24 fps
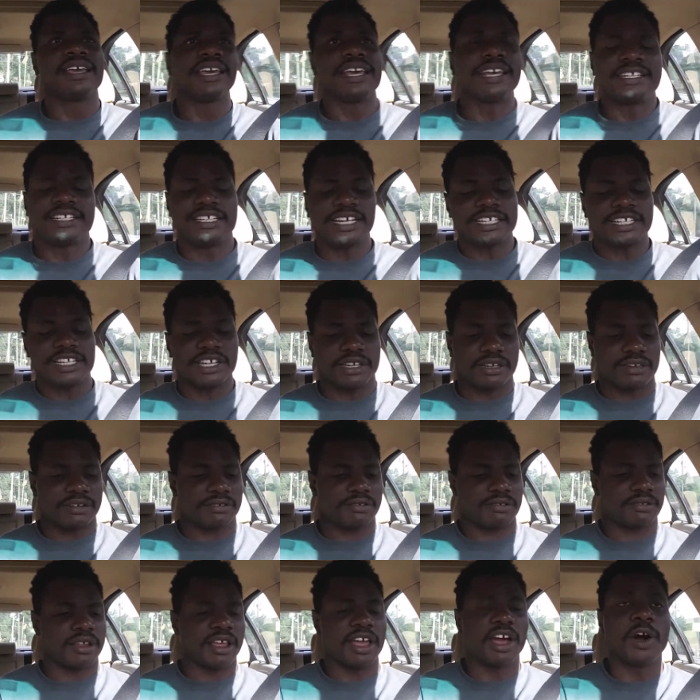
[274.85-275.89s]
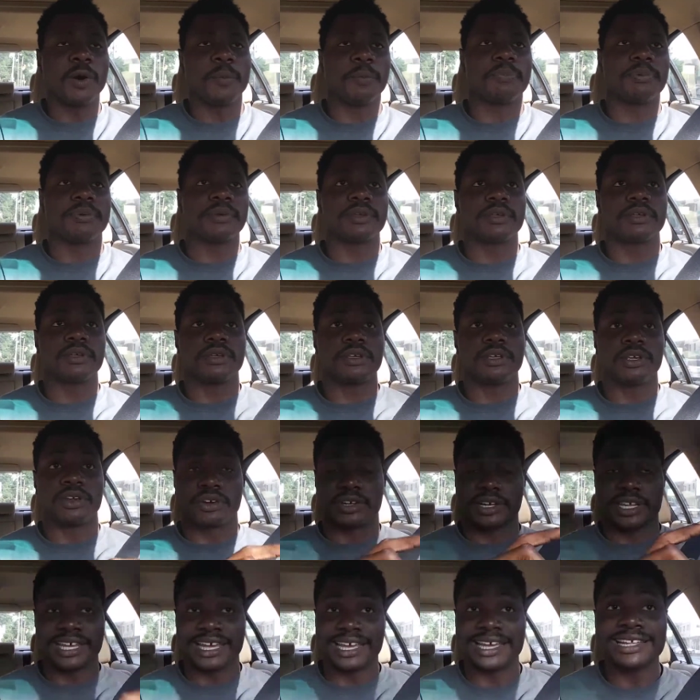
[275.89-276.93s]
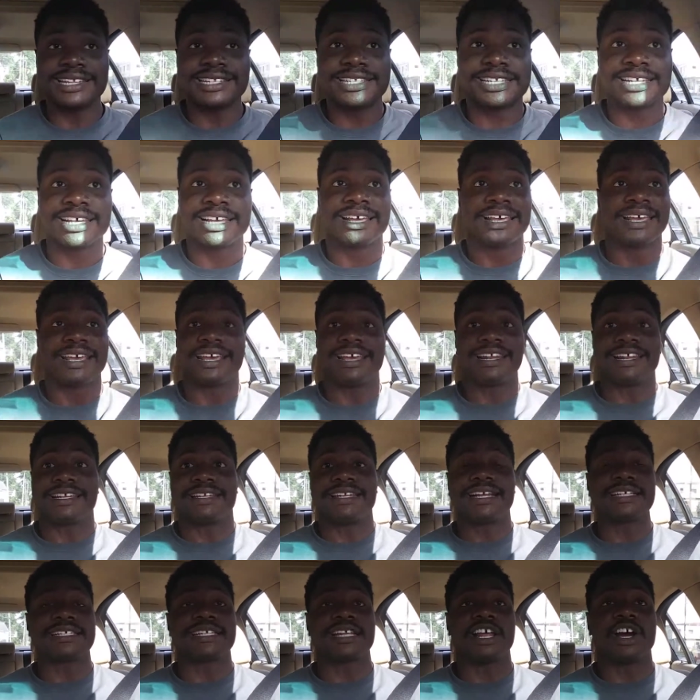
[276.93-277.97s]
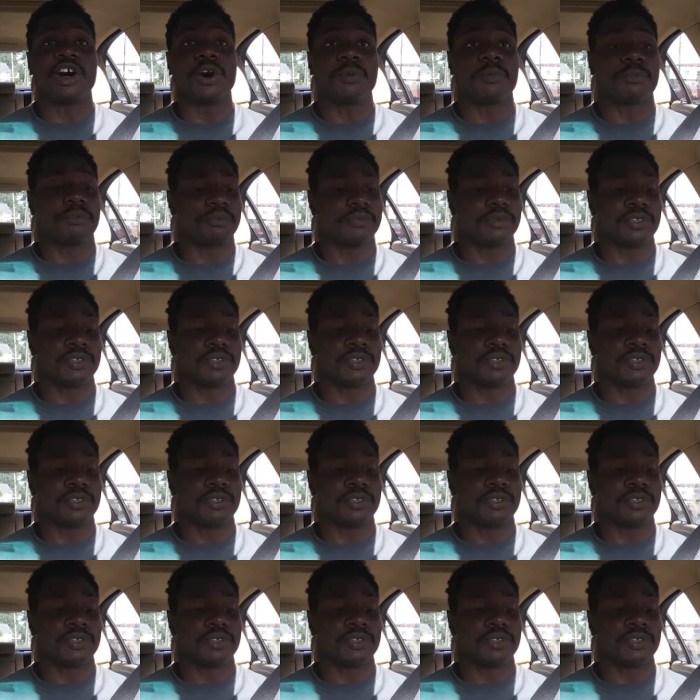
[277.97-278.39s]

It doesn't help your kids, and it doesn't help